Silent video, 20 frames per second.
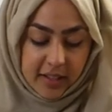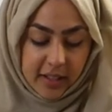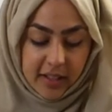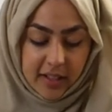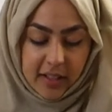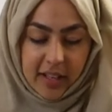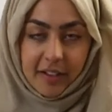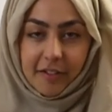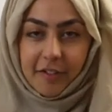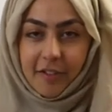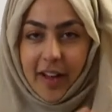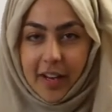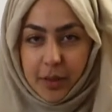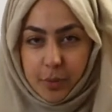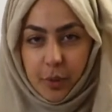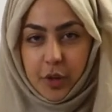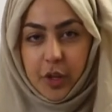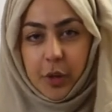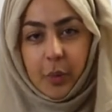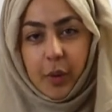And in
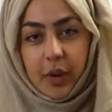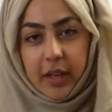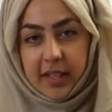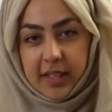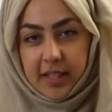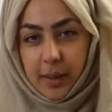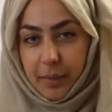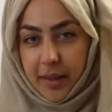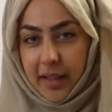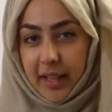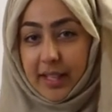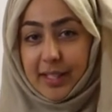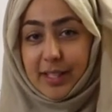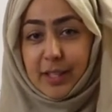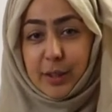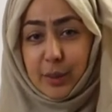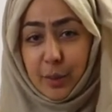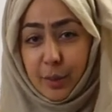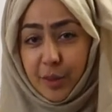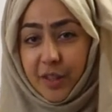fact, what you want is something that's
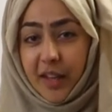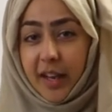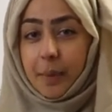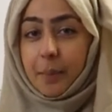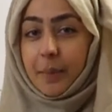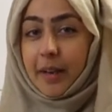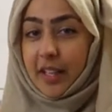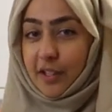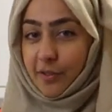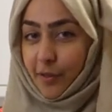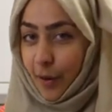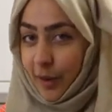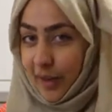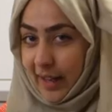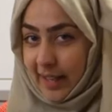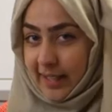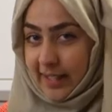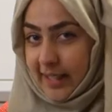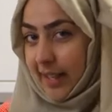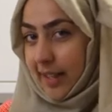soothing but
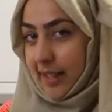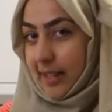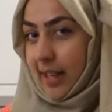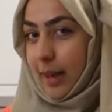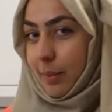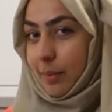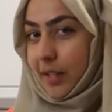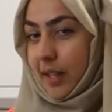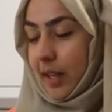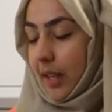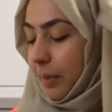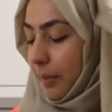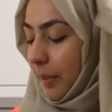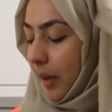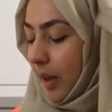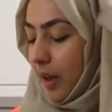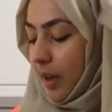exfoliating at the same time.